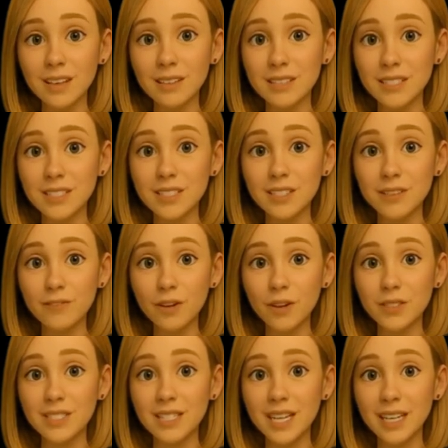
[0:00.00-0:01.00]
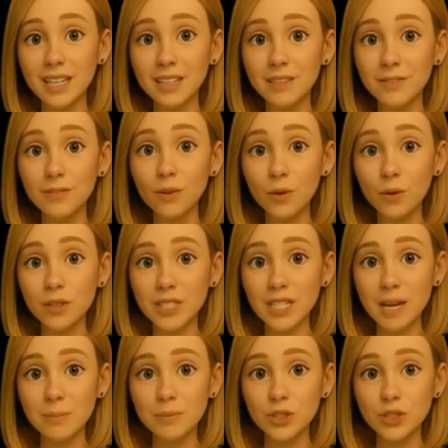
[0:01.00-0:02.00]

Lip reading: This is a false negative, or type